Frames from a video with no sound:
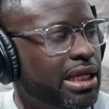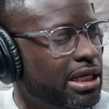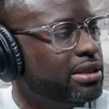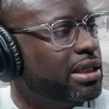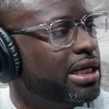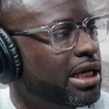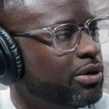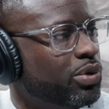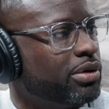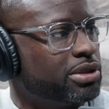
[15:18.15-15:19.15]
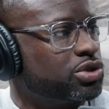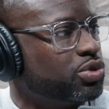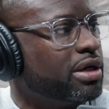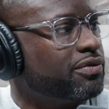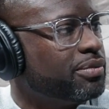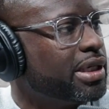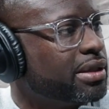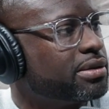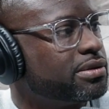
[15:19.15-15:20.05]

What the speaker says: and then we were just running from there.